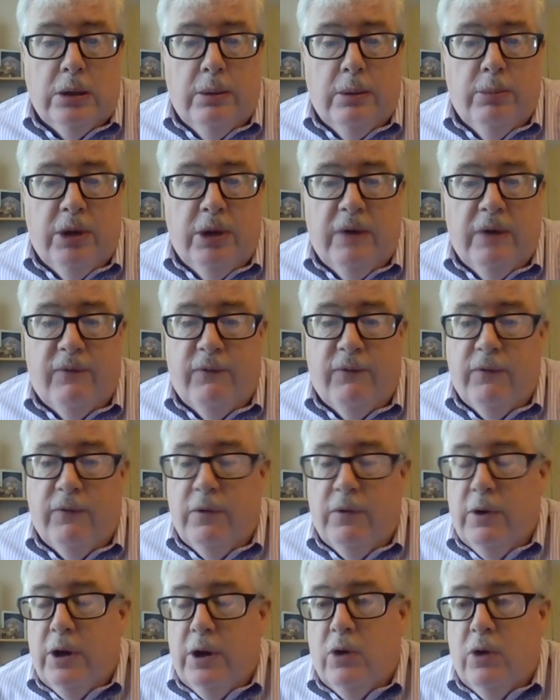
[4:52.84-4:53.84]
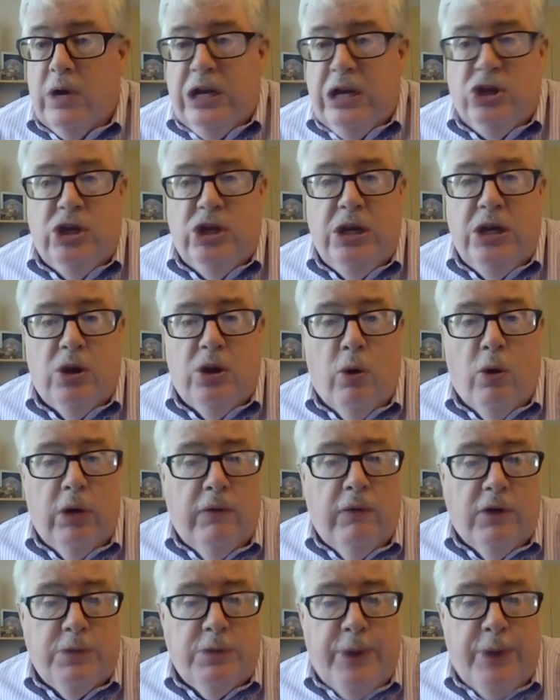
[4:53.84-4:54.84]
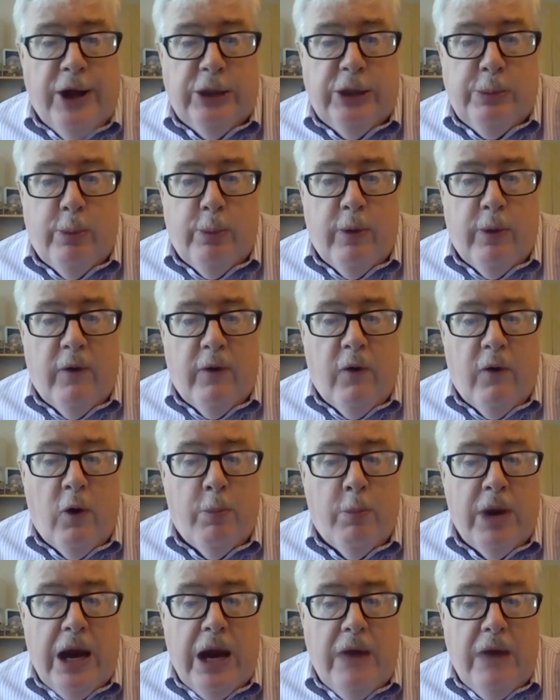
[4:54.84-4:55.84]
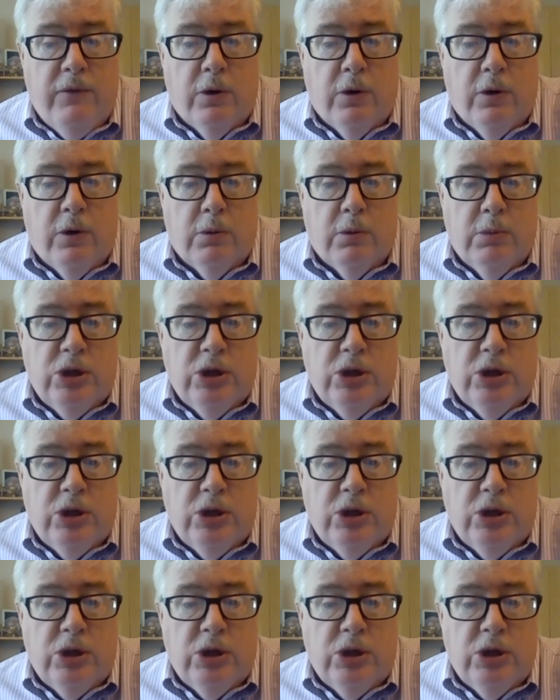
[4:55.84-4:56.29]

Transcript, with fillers: but if you know, is she totally responsible for her behavior?